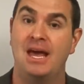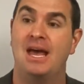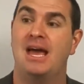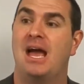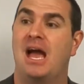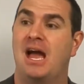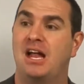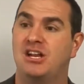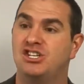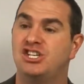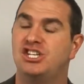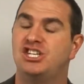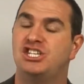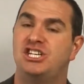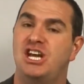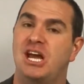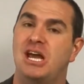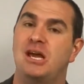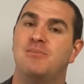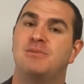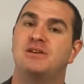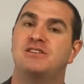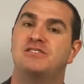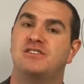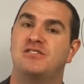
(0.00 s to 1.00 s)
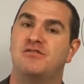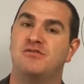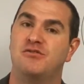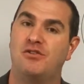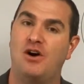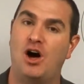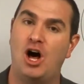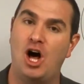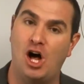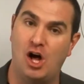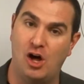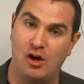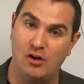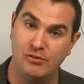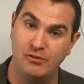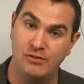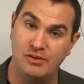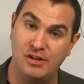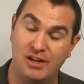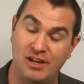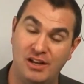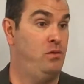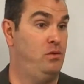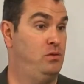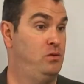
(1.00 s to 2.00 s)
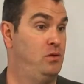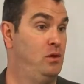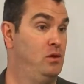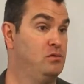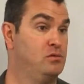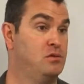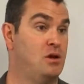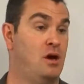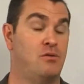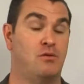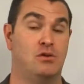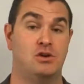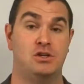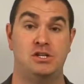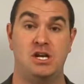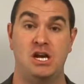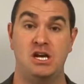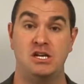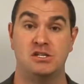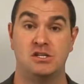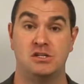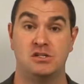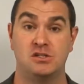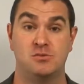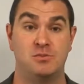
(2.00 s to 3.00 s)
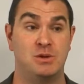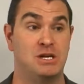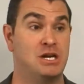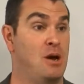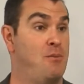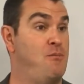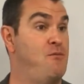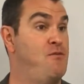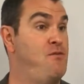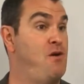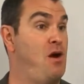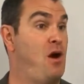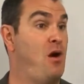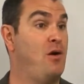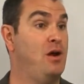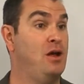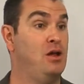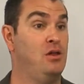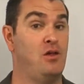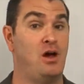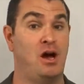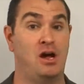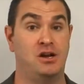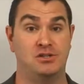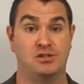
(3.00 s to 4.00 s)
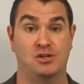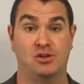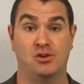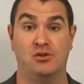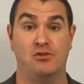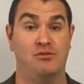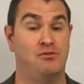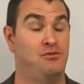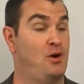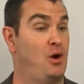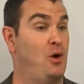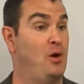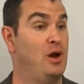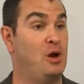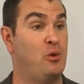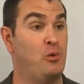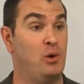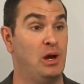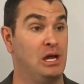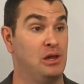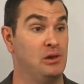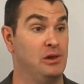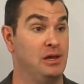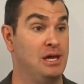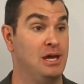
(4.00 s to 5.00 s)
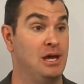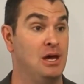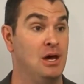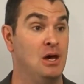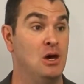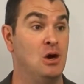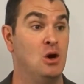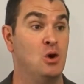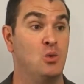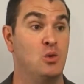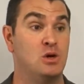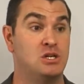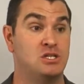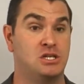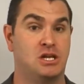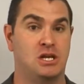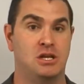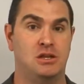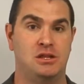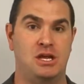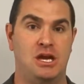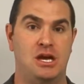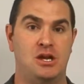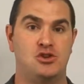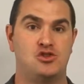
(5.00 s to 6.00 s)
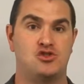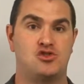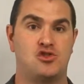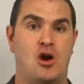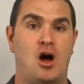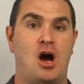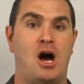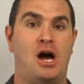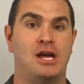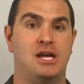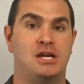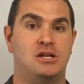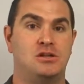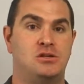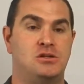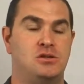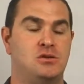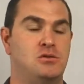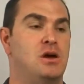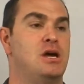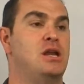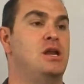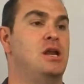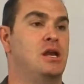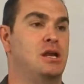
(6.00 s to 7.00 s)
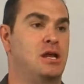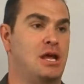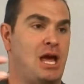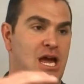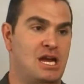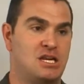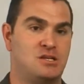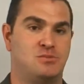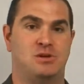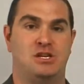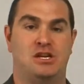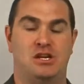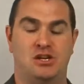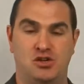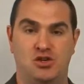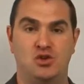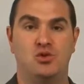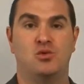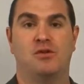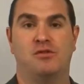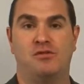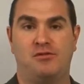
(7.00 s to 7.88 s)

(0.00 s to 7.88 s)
and shame is involved, those conversations become very illogical very quickly, which can then draw into an engagement into a